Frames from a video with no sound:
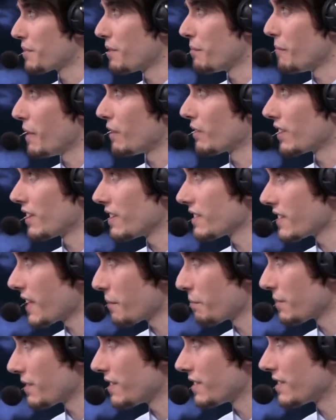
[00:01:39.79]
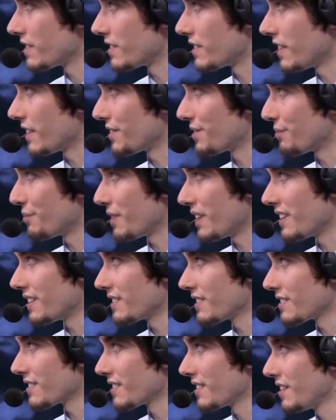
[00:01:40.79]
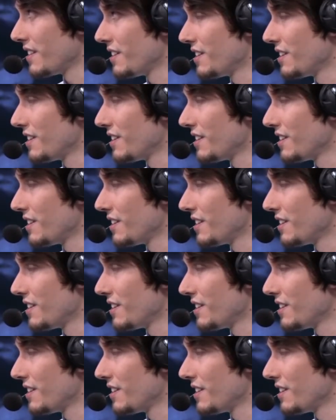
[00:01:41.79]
the Maokai saplings to take the wraiths.